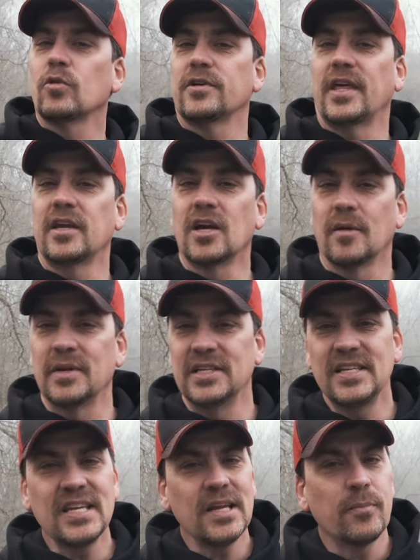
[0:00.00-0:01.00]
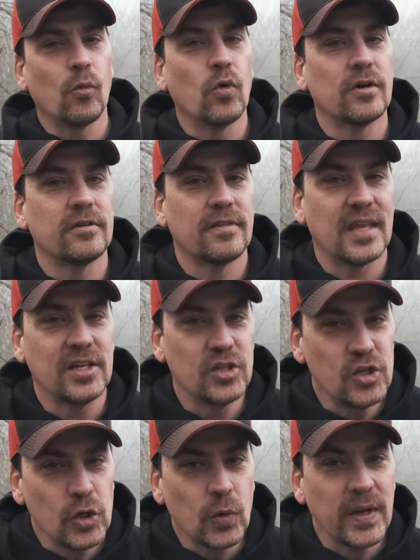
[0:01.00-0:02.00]
are they coming deep, what are they
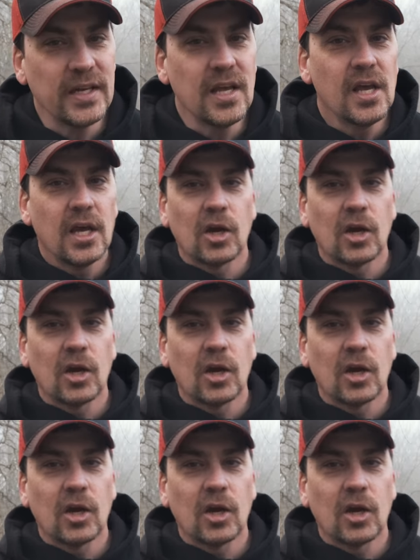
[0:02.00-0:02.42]
doing,